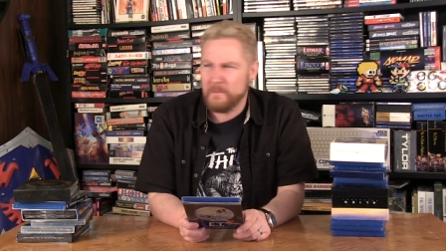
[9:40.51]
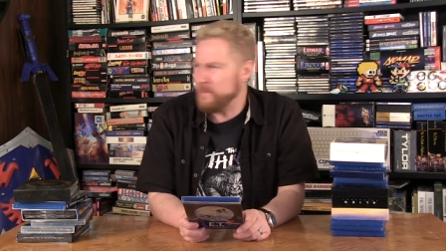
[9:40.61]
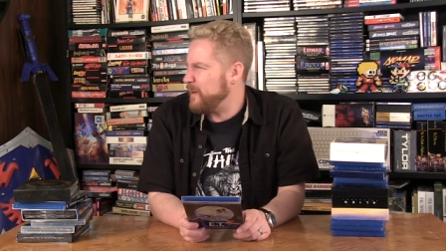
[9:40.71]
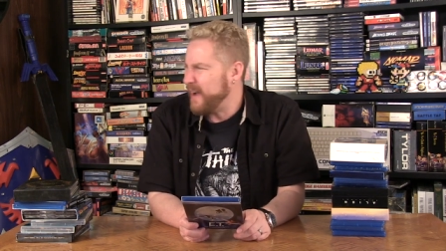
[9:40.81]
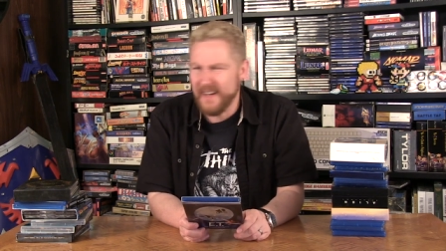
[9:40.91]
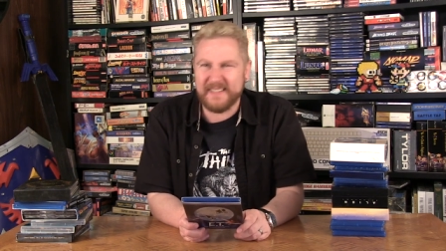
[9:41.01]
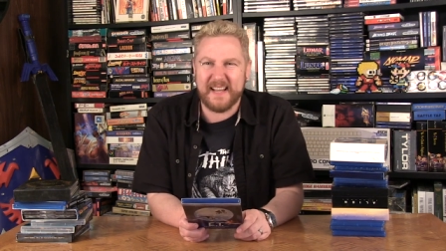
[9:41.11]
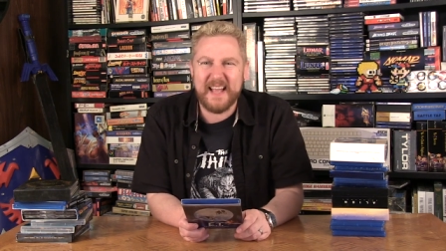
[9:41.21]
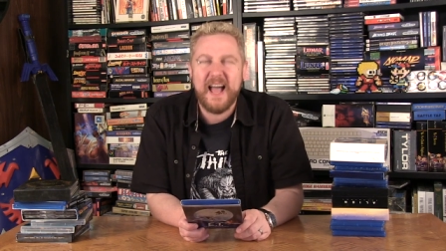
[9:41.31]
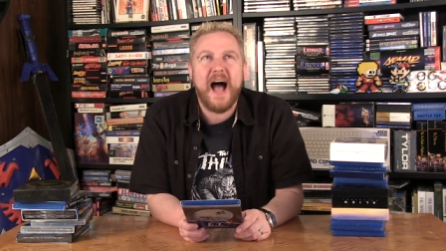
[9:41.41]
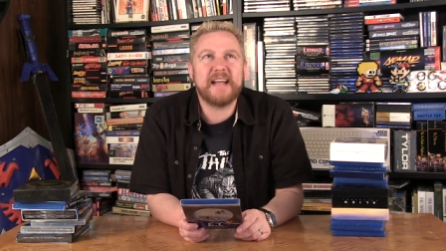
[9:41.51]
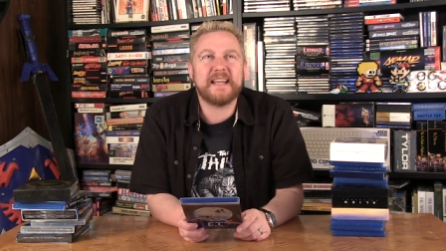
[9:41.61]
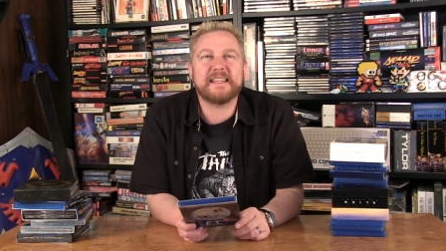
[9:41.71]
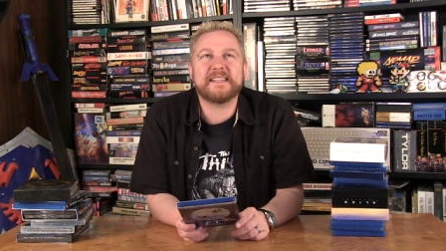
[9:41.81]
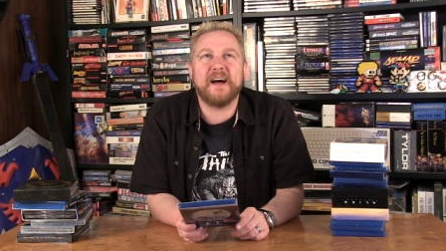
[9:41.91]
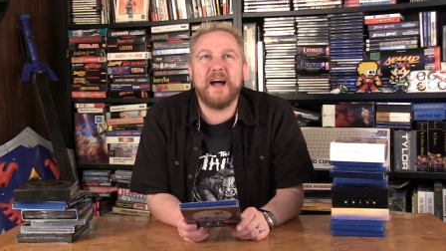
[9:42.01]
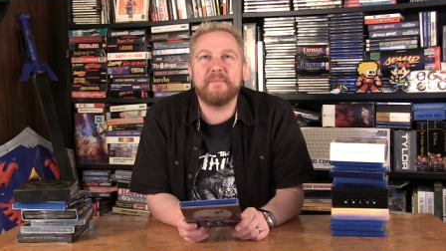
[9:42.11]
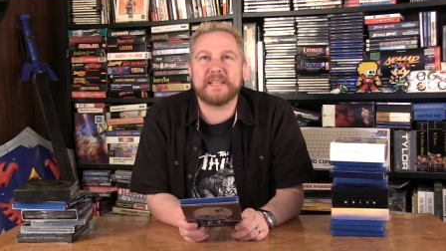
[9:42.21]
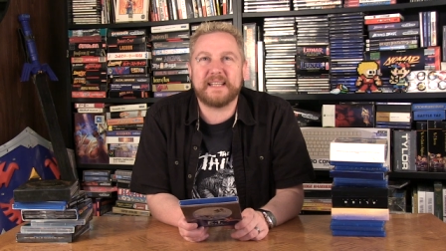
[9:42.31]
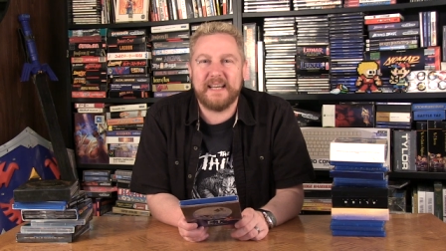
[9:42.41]
what? I, I, at the
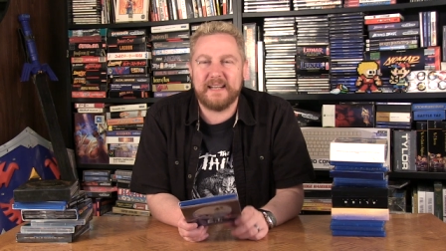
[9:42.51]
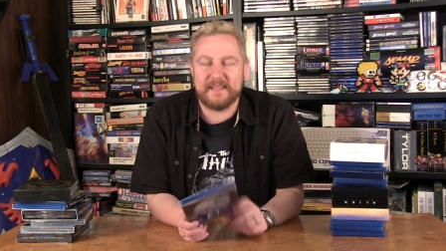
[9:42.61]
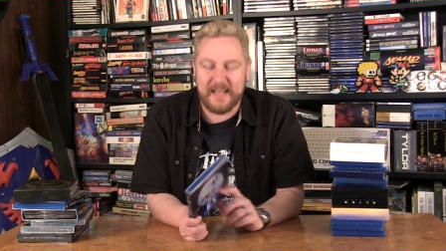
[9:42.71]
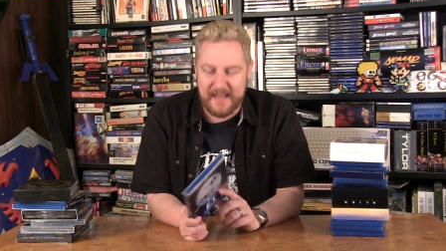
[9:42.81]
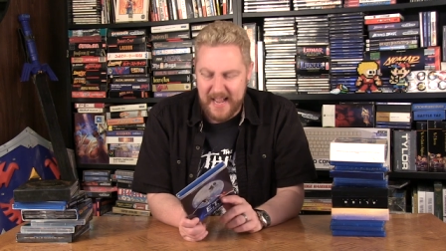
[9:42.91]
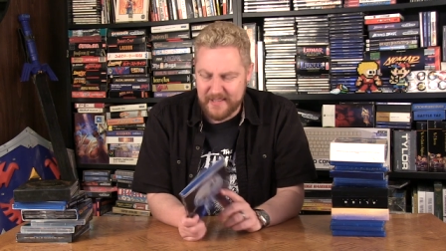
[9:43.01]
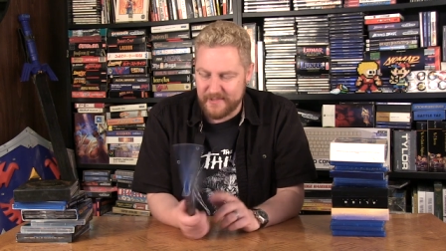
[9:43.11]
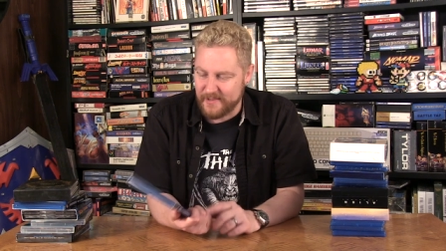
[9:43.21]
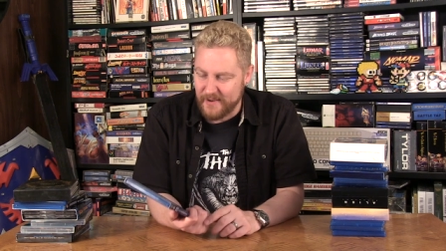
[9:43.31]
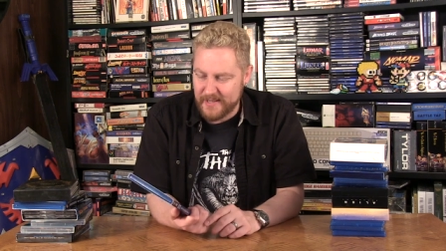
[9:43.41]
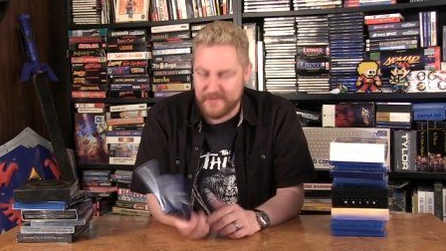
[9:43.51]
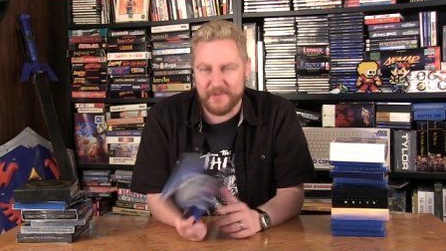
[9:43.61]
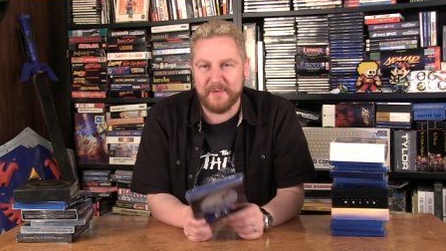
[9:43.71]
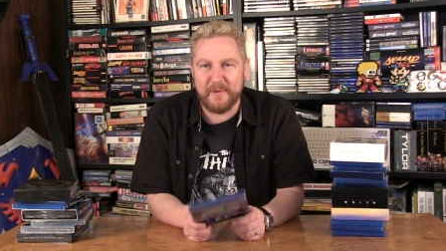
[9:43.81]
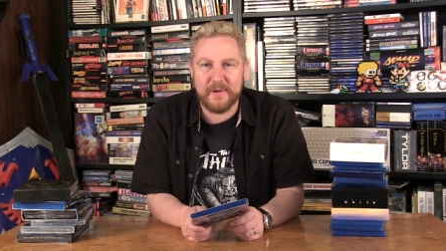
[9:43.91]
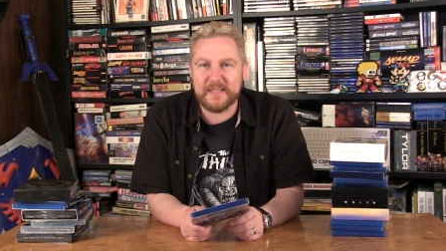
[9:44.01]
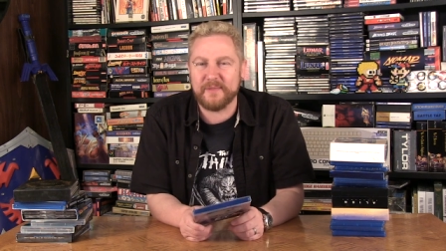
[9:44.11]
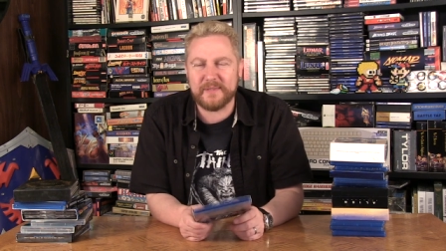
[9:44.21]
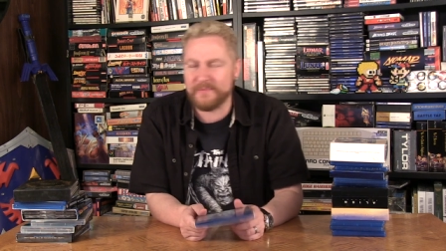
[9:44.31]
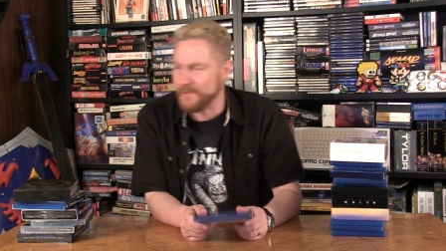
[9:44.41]
time as a kid, as an uh, extraterrestrial, I'm like, what is
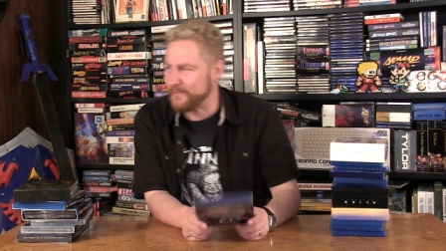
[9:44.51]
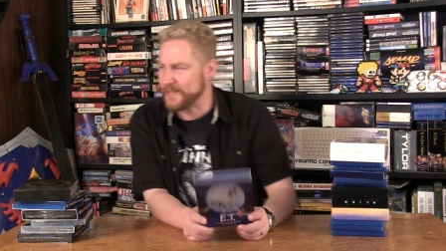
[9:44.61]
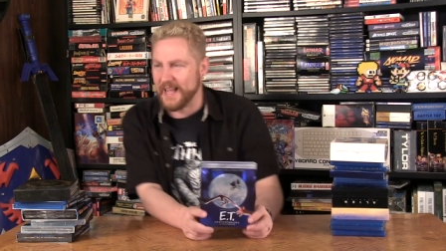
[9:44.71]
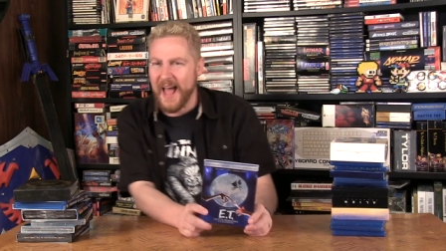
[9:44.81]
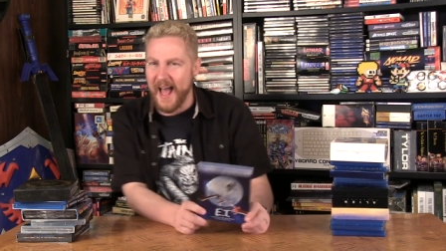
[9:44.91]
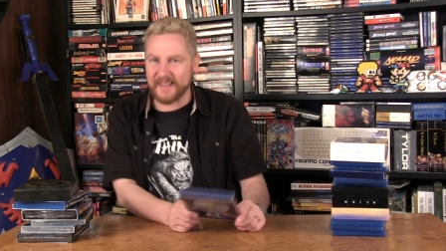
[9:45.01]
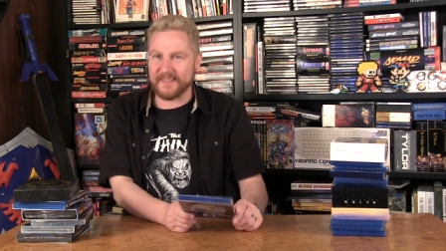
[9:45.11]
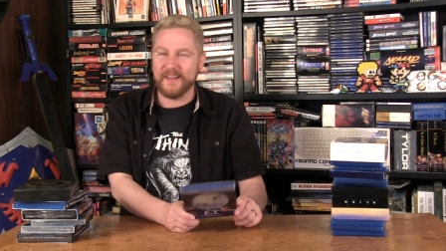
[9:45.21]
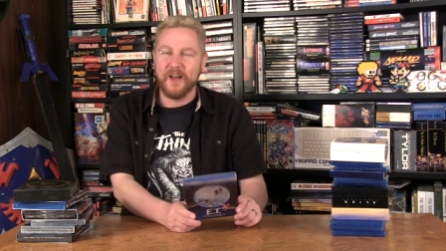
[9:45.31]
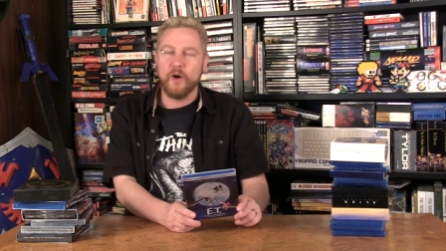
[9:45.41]
that? What, what is that?